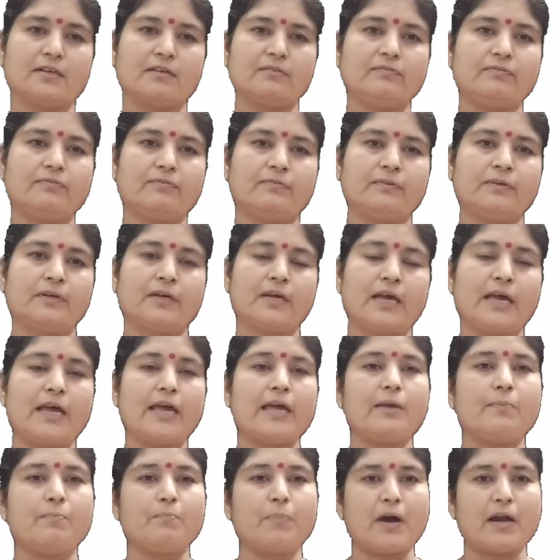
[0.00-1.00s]
of
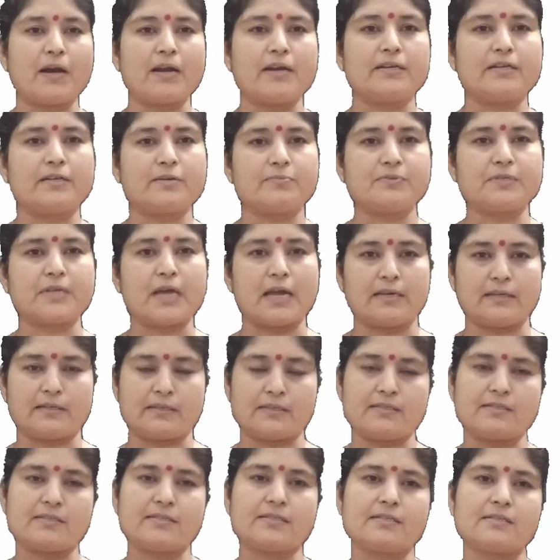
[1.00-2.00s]
imperative
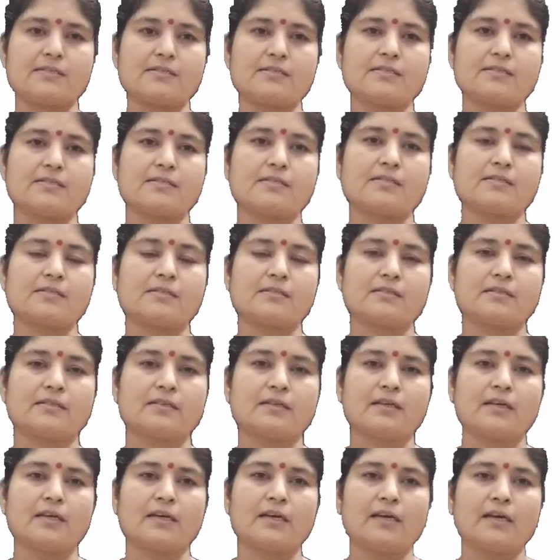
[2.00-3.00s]
sentences.
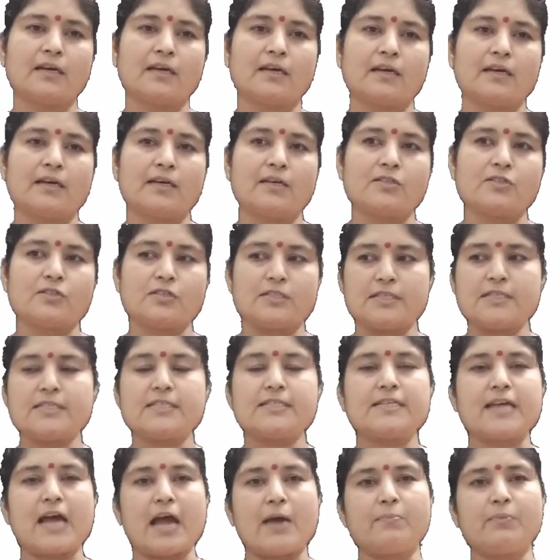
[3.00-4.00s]
So
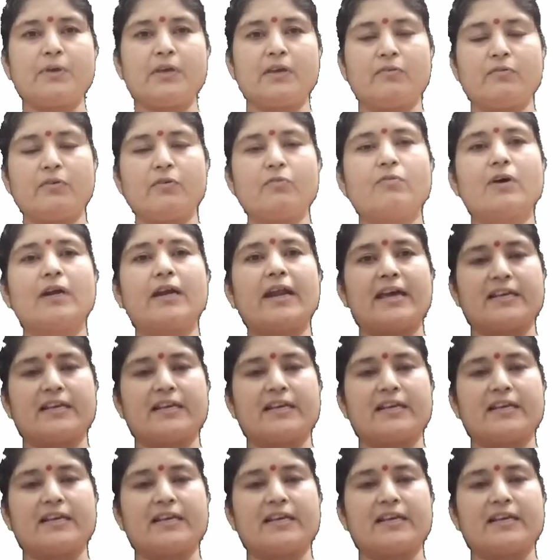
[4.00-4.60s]
just I am giving one